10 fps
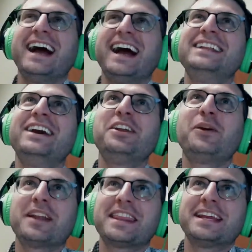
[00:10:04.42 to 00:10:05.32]
know you don't
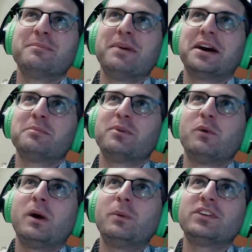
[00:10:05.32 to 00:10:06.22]
want to think about it, but
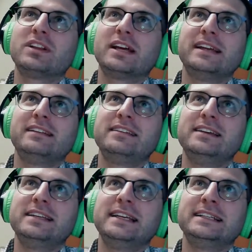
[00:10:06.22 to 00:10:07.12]
what was it like
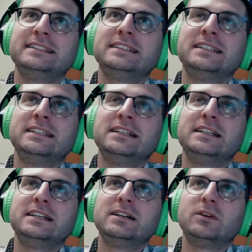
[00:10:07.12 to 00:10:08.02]
taking
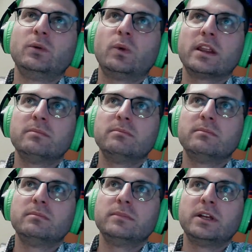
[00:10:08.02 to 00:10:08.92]
one of the
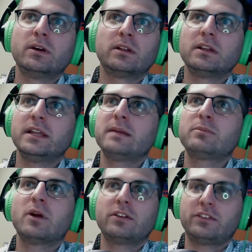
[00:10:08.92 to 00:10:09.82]

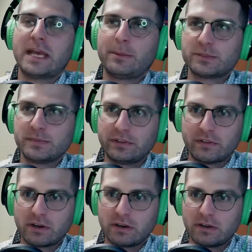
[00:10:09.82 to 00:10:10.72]
landmark establishments of
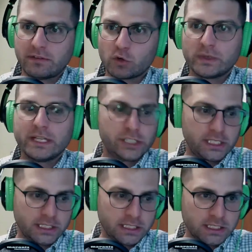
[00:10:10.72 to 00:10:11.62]
our
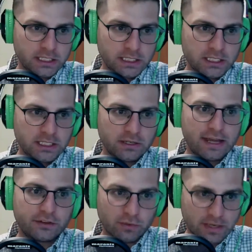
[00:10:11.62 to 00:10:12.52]
region,
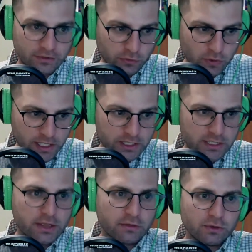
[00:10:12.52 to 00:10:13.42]
as a restaurant
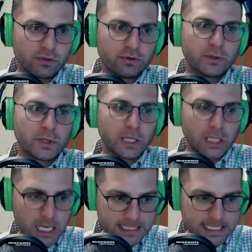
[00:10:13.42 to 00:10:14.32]
through the
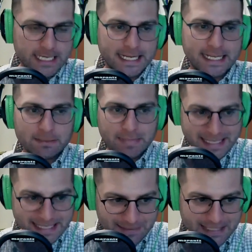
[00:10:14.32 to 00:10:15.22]
lockdown and the
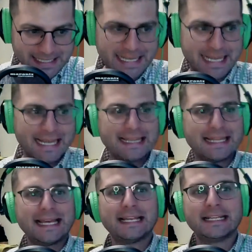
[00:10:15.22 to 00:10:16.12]
pandemic, and
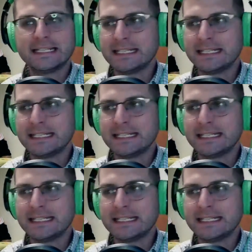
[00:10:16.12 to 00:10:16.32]
then